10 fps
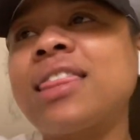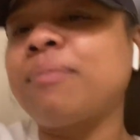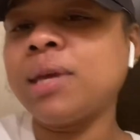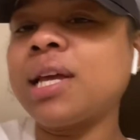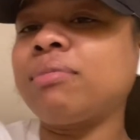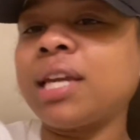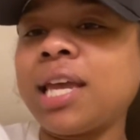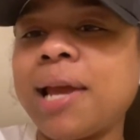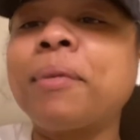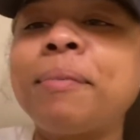to pick up the
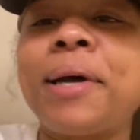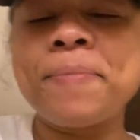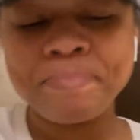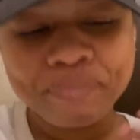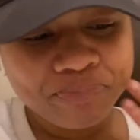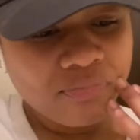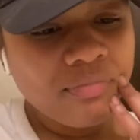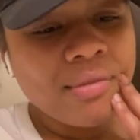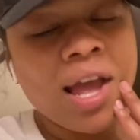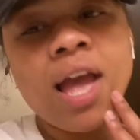camera, but
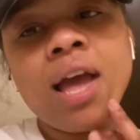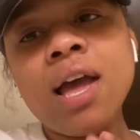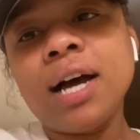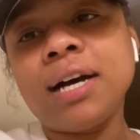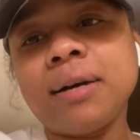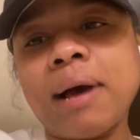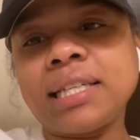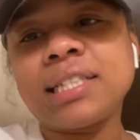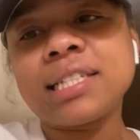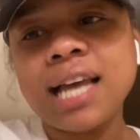um,
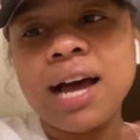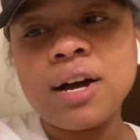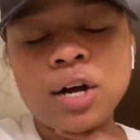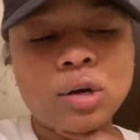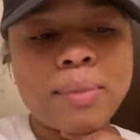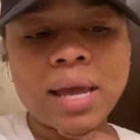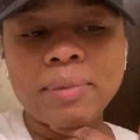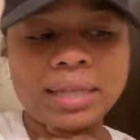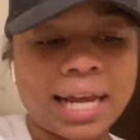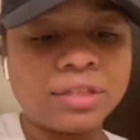I just got home
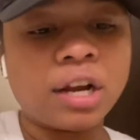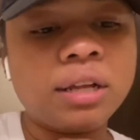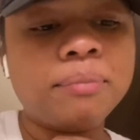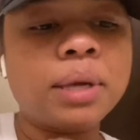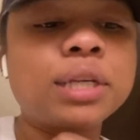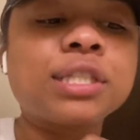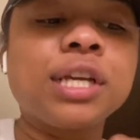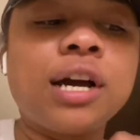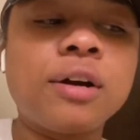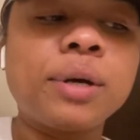maybe like 30 minutes
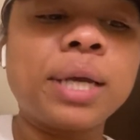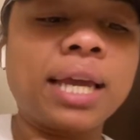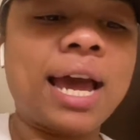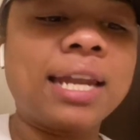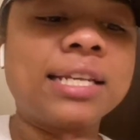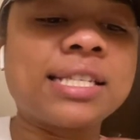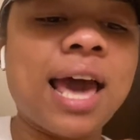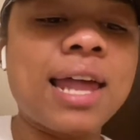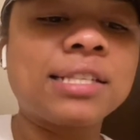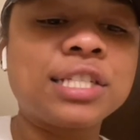ago and I
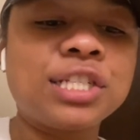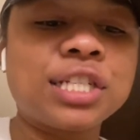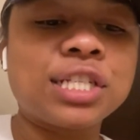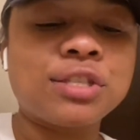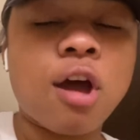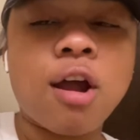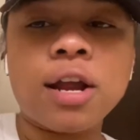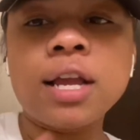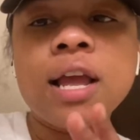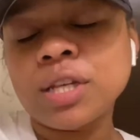decided to just
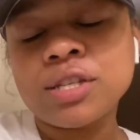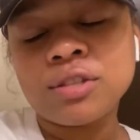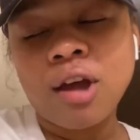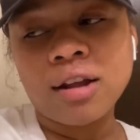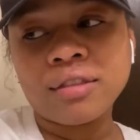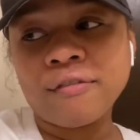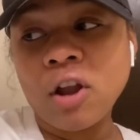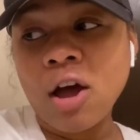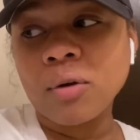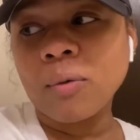start start the
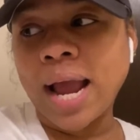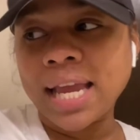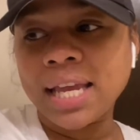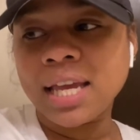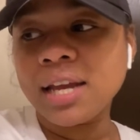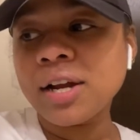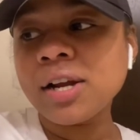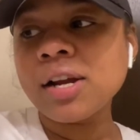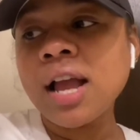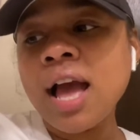vlog right
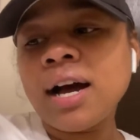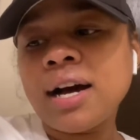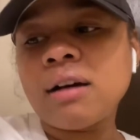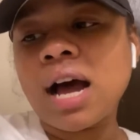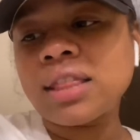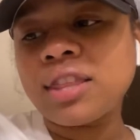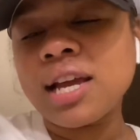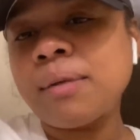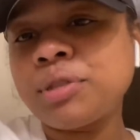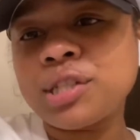here. Uh, I
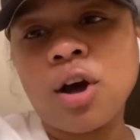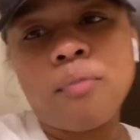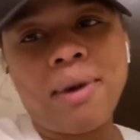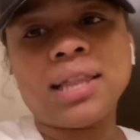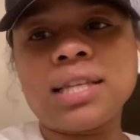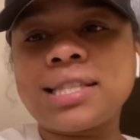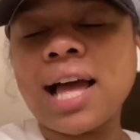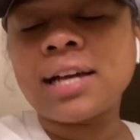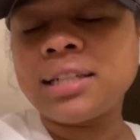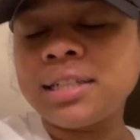think I'm just gonna make this
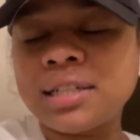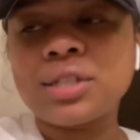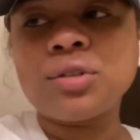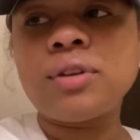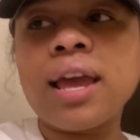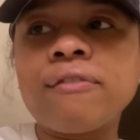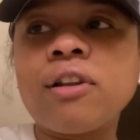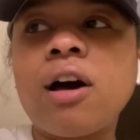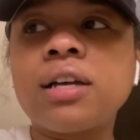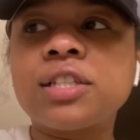like a little two-day
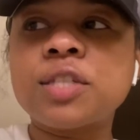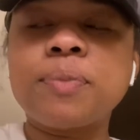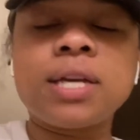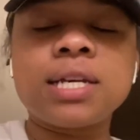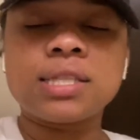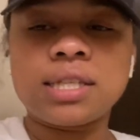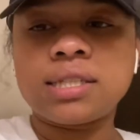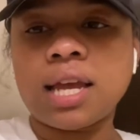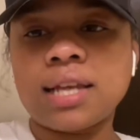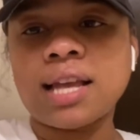vlog just because
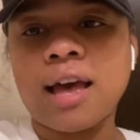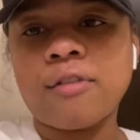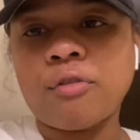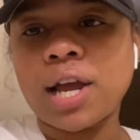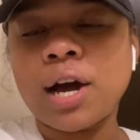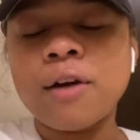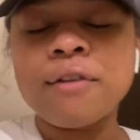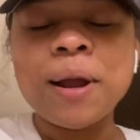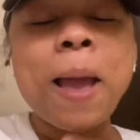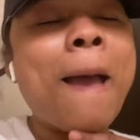this day is halfway over.